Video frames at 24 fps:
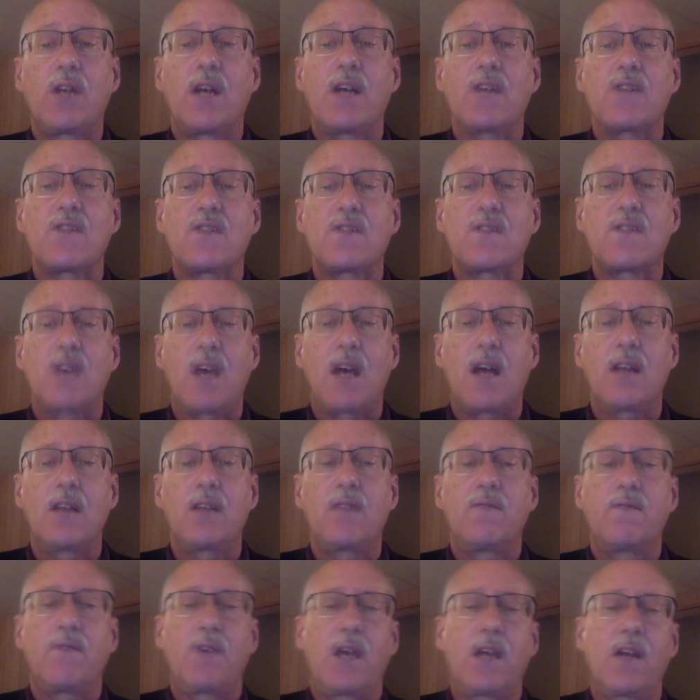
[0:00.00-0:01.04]
a
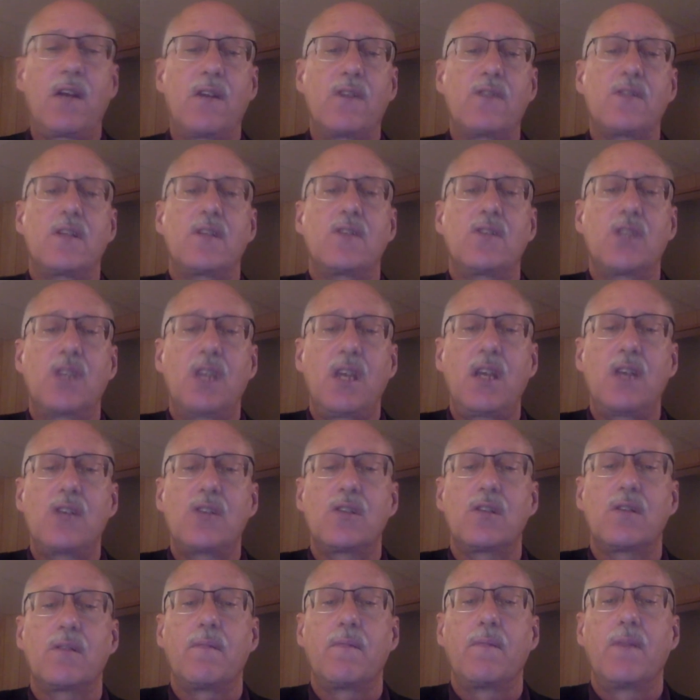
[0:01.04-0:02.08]
solid fine arts
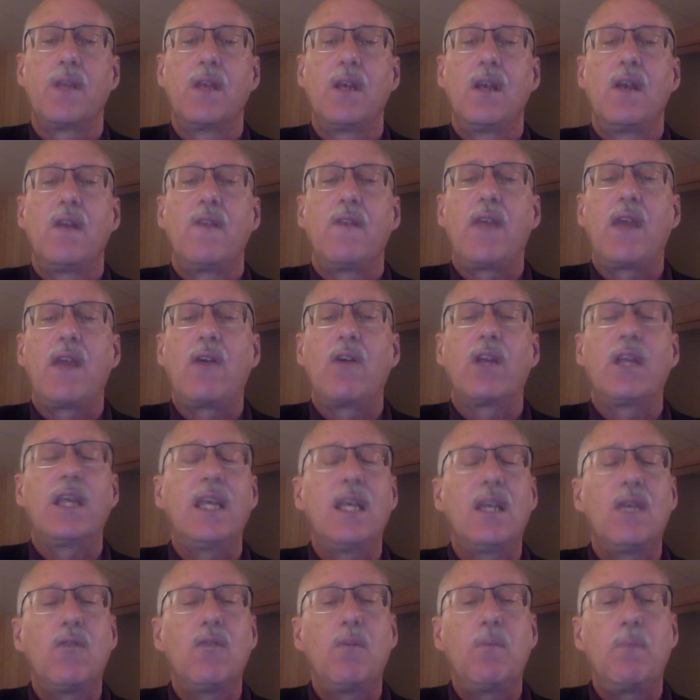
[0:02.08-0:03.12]
education. They are
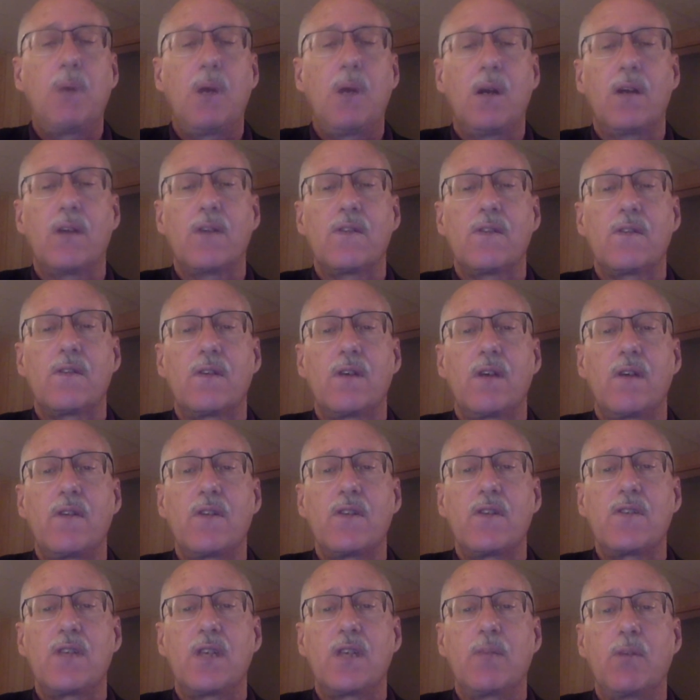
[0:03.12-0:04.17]
equal parts of
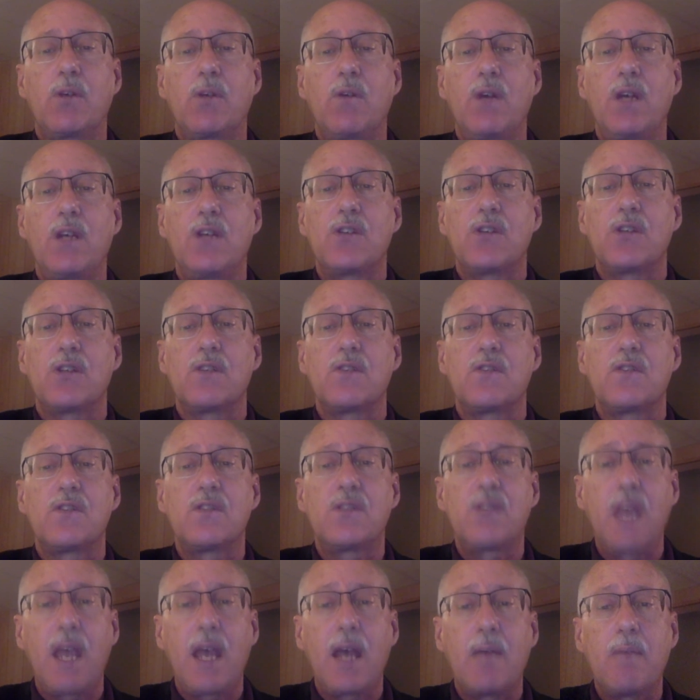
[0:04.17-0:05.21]
the same equation.
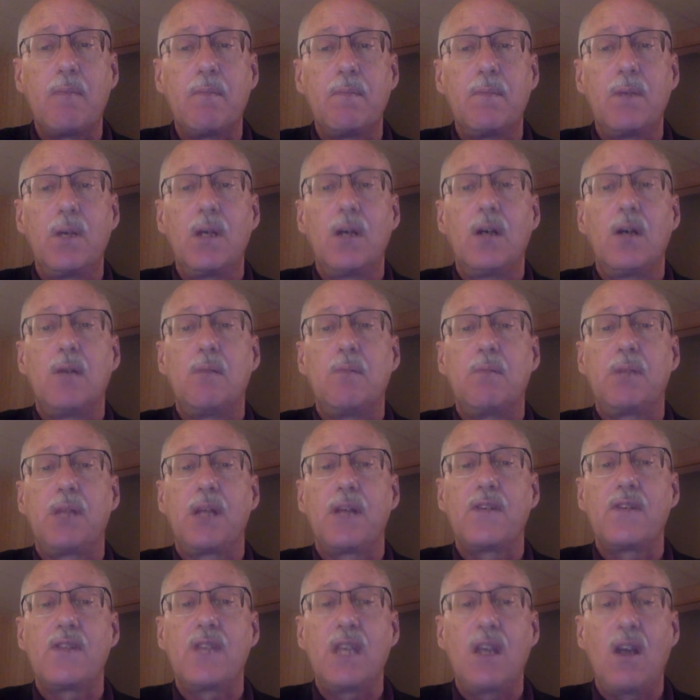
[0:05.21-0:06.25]
STEM
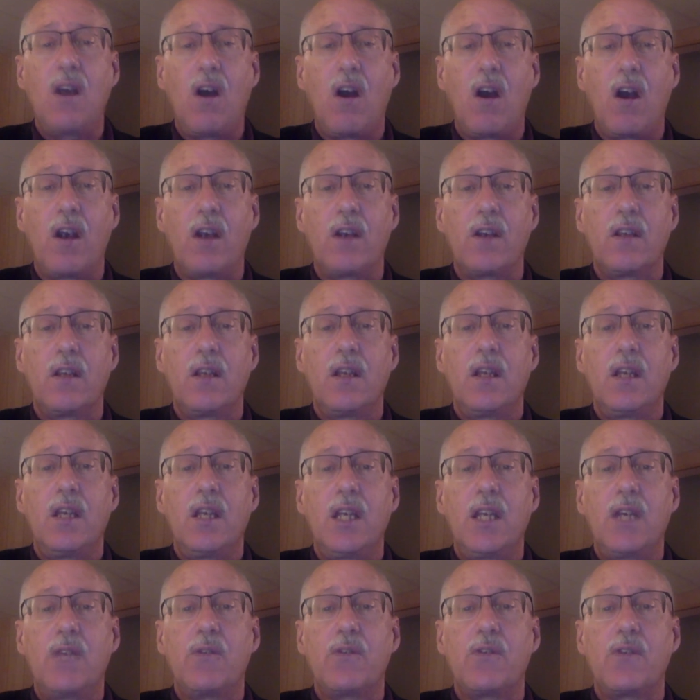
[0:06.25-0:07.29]
plus the art
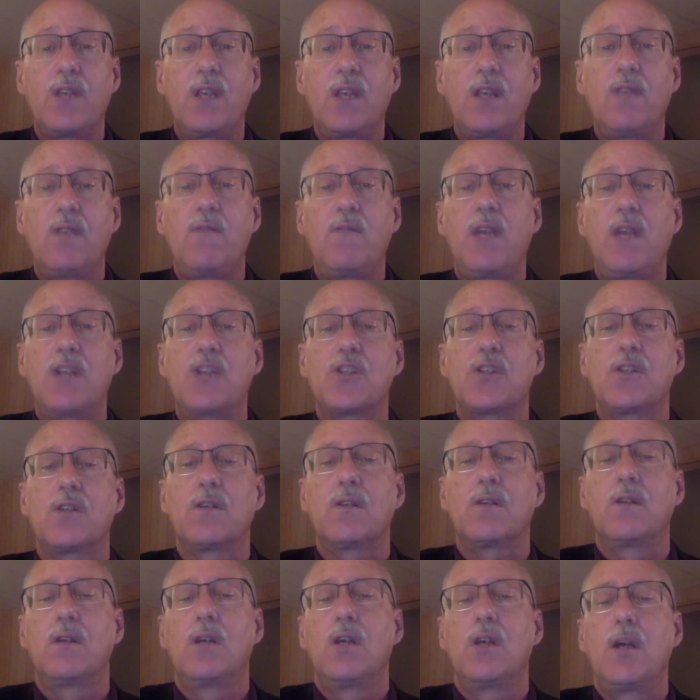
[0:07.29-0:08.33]
equals innovation
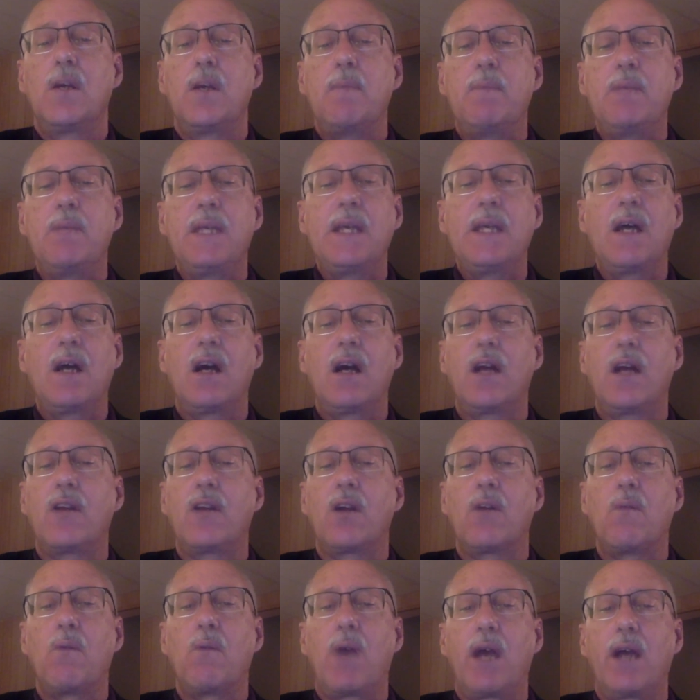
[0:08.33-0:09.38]
beyond
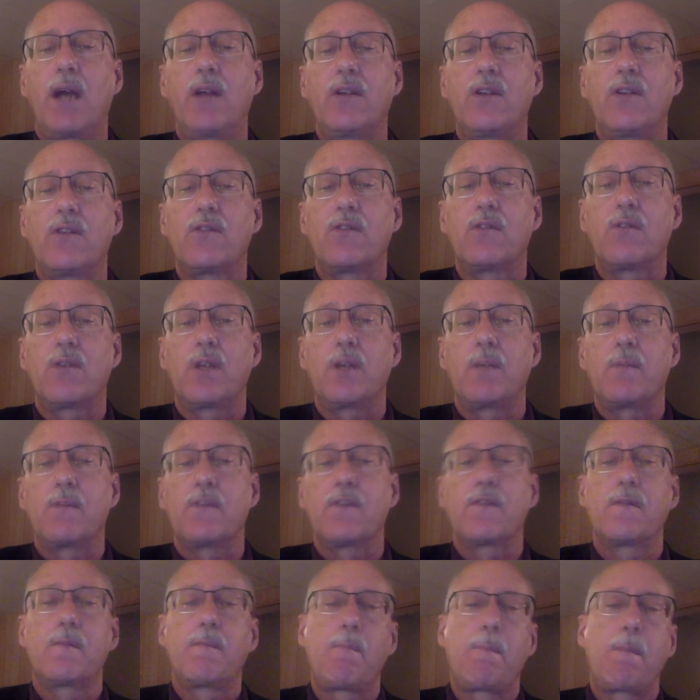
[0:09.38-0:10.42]
our wildest
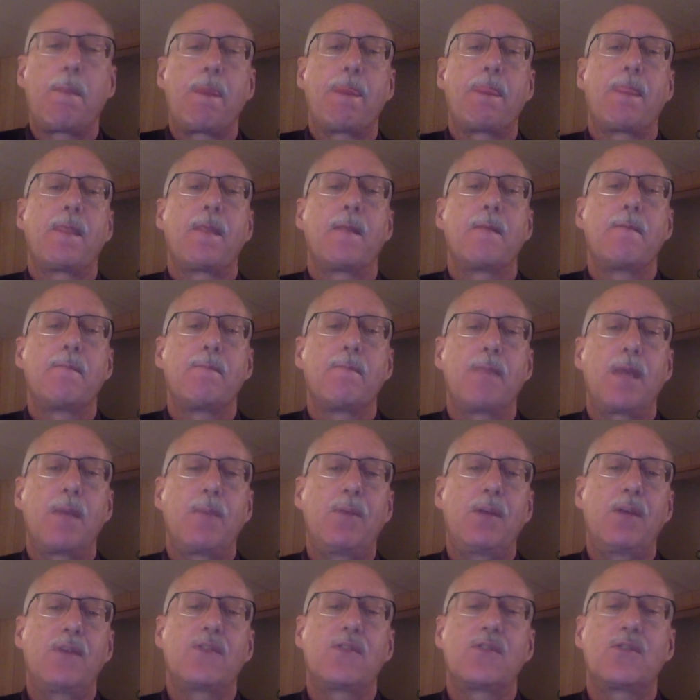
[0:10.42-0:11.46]
dreams. That
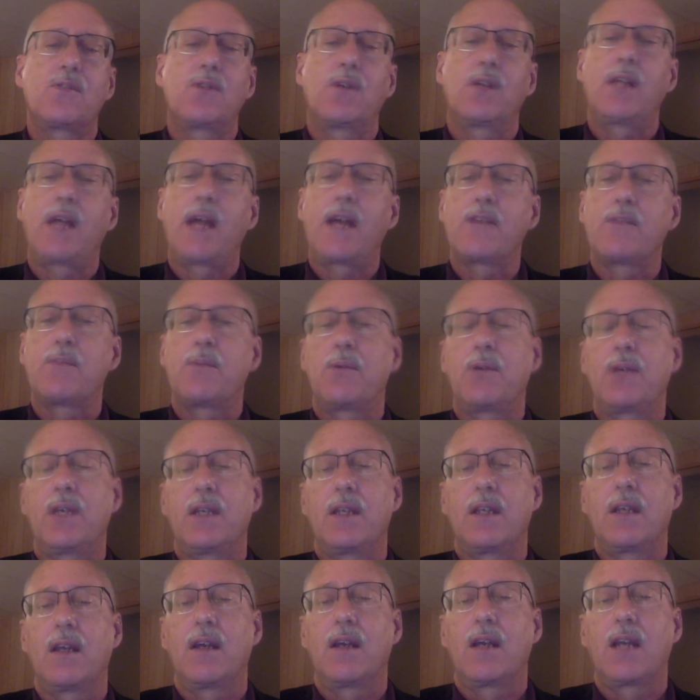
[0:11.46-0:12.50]
brings us to our last point,
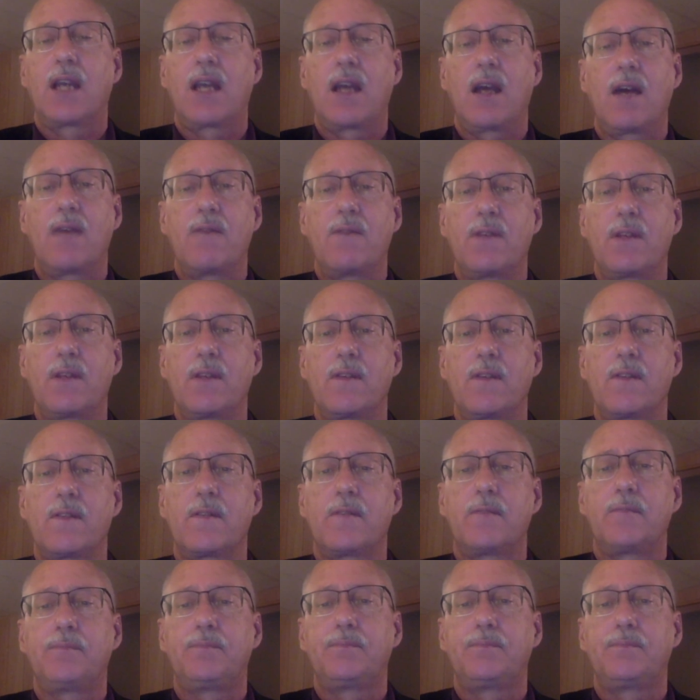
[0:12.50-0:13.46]
confidence.